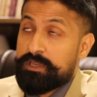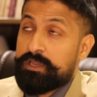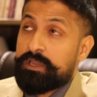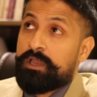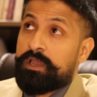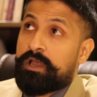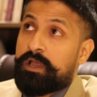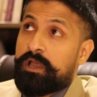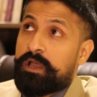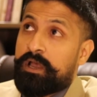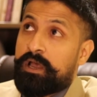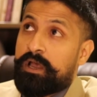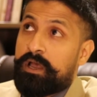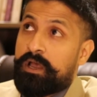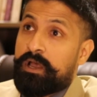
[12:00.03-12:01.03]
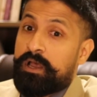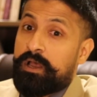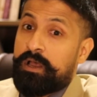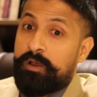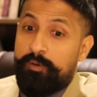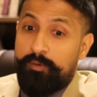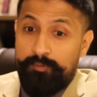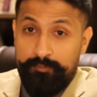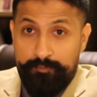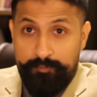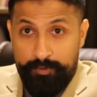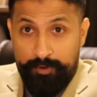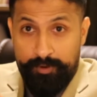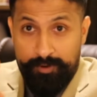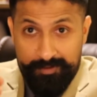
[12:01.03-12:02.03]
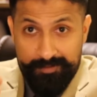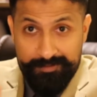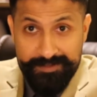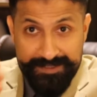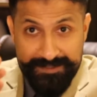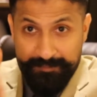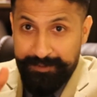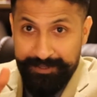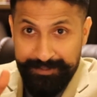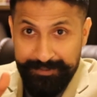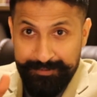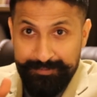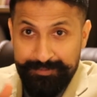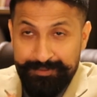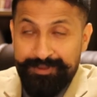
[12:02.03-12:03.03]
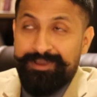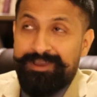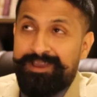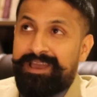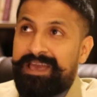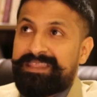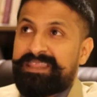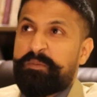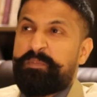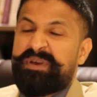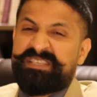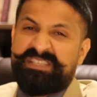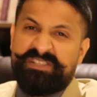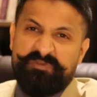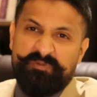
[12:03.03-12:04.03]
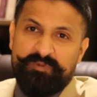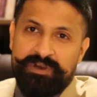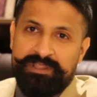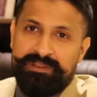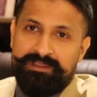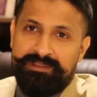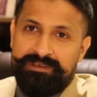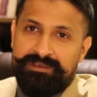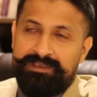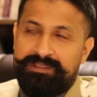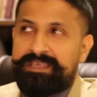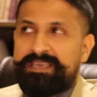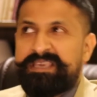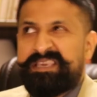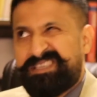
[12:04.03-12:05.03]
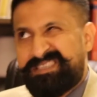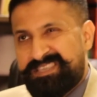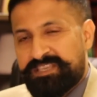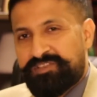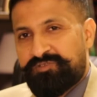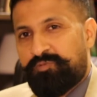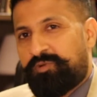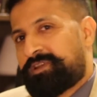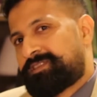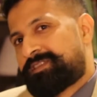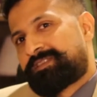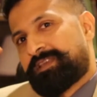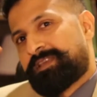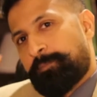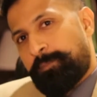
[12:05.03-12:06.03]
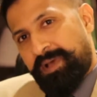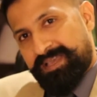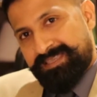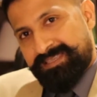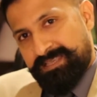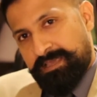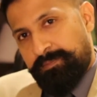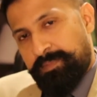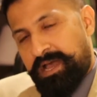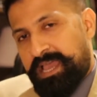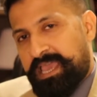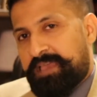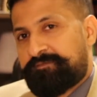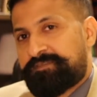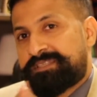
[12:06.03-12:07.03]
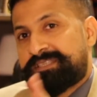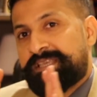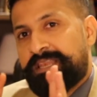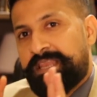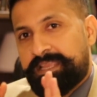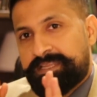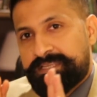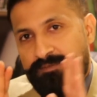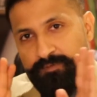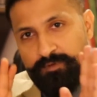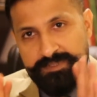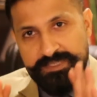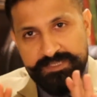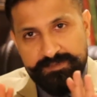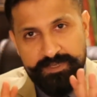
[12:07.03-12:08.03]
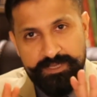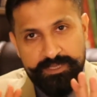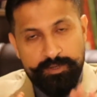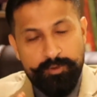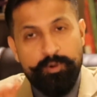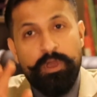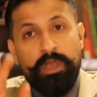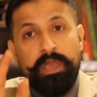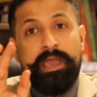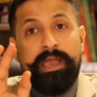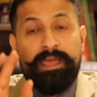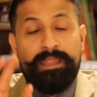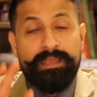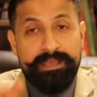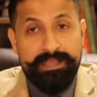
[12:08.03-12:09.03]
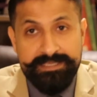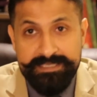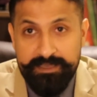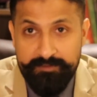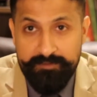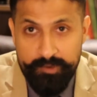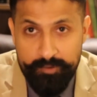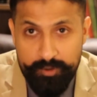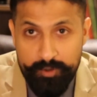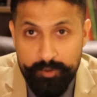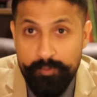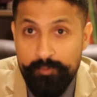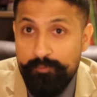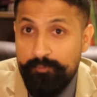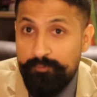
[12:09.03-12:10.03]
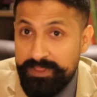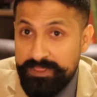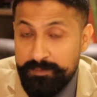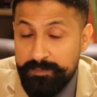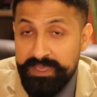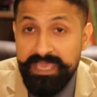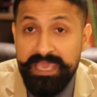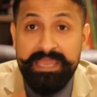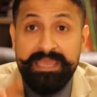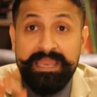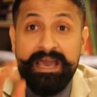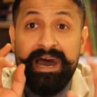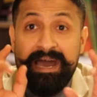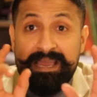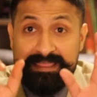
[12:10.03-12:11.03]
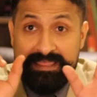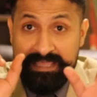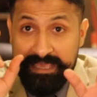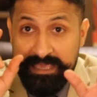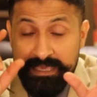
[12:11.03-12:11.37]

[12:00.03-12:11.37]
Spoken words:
for this video, and the best one and the easiest one, step by step, I have selected for this video. And let's have a look with me. And I think